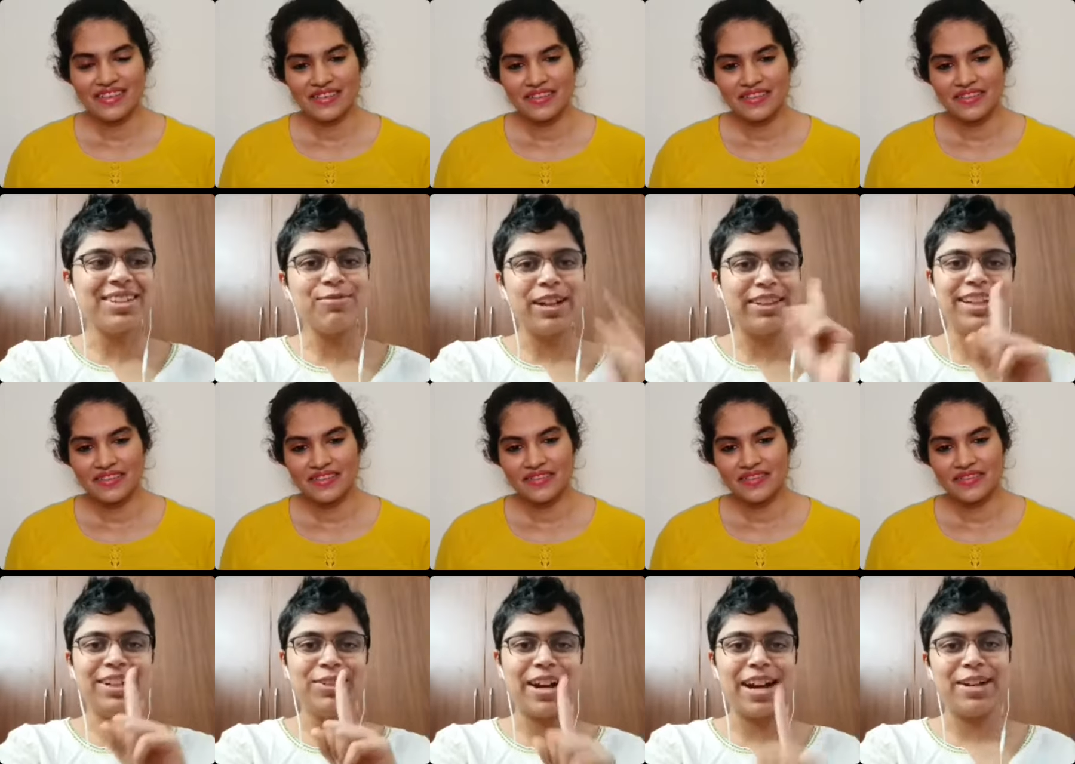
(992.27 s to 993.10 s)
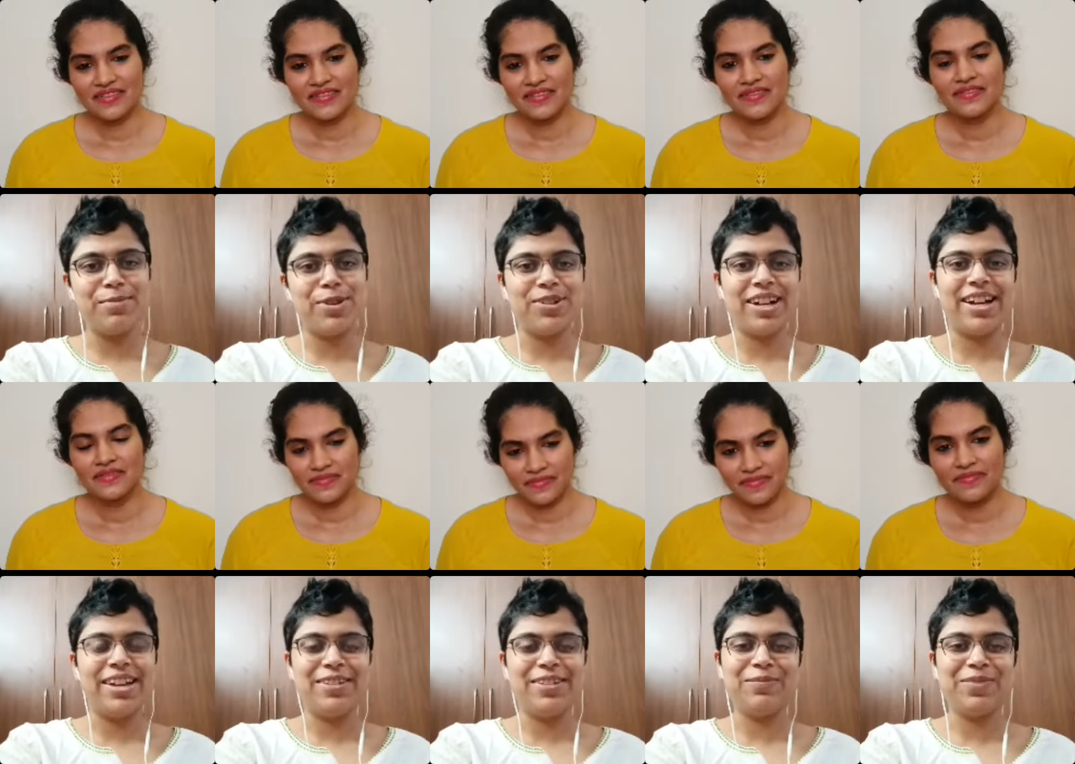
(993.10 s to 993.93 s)
Speaker 1: yeah. one thing to add about
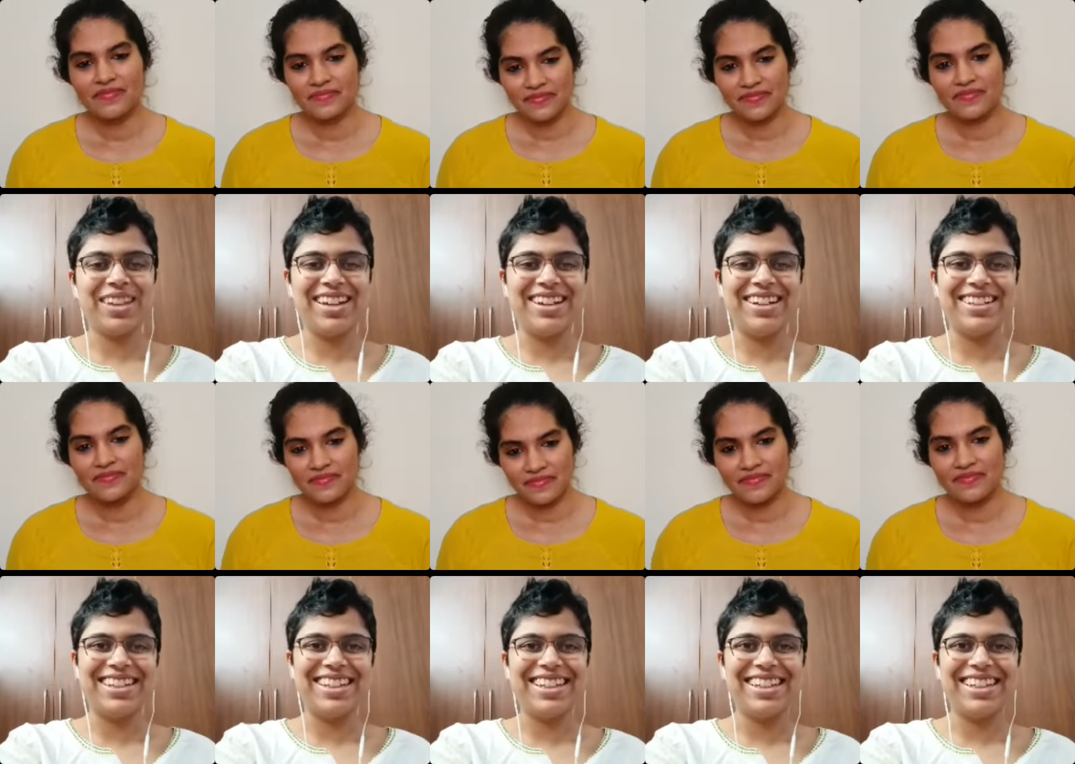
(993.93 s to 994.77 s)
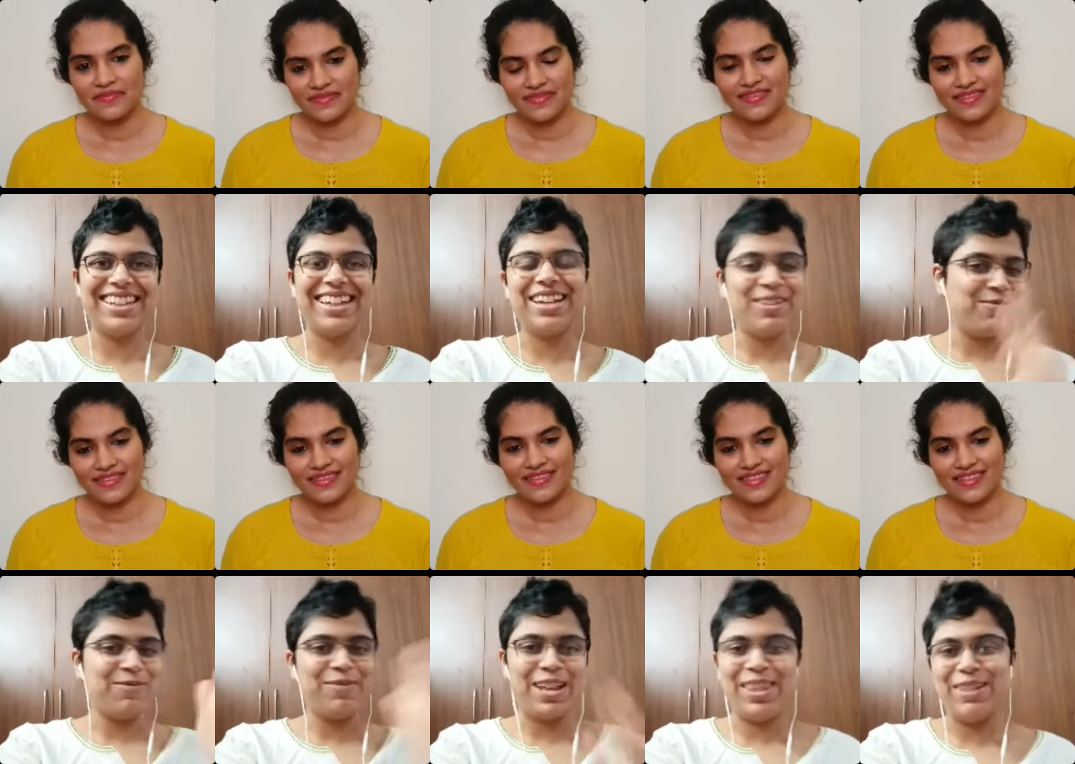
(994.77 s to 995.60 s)
iron. Uh,
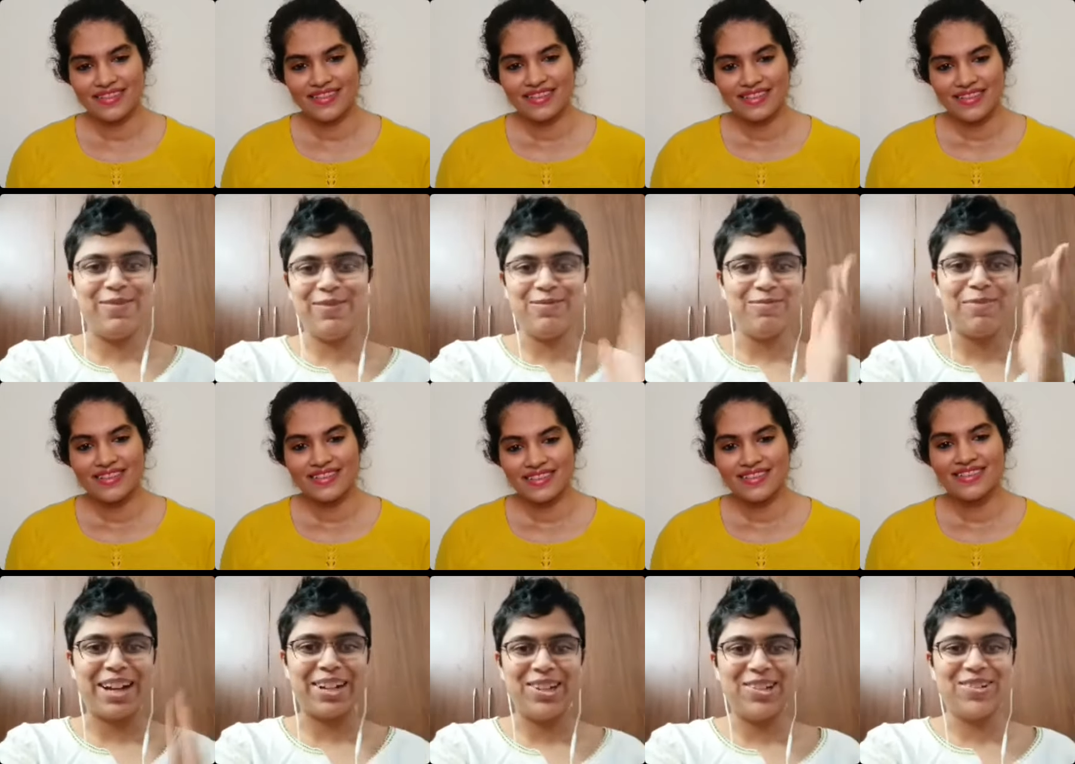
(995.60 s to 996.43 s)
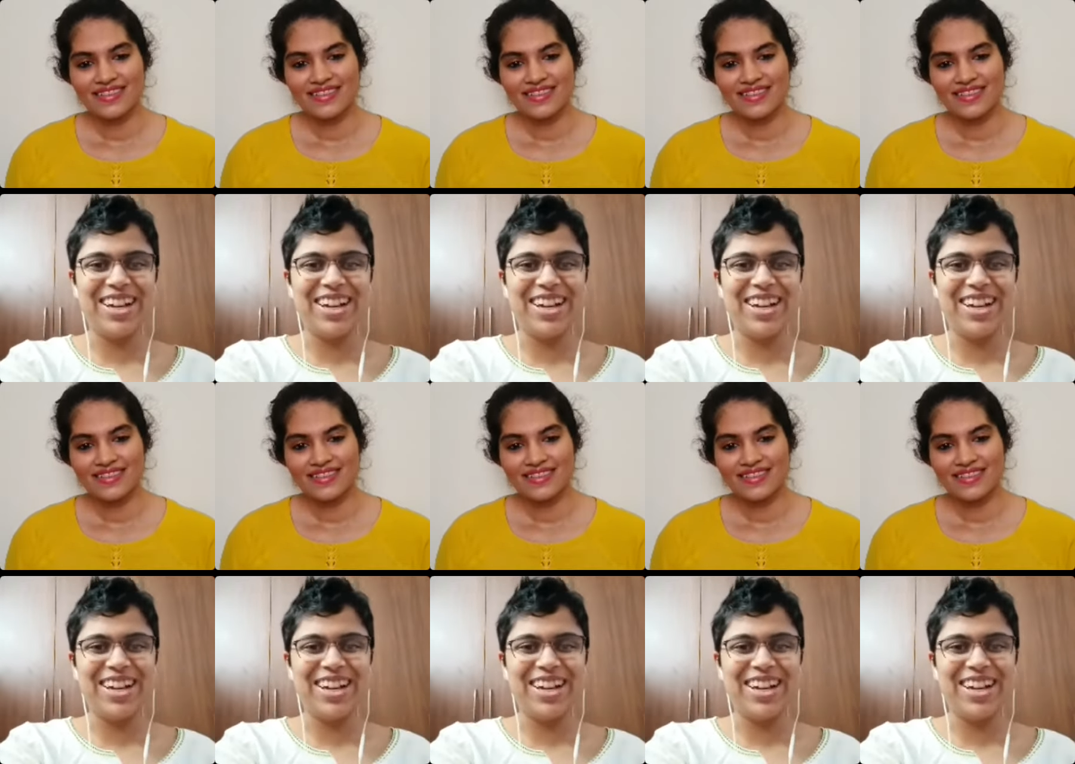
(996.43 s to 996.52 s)
and then back to you.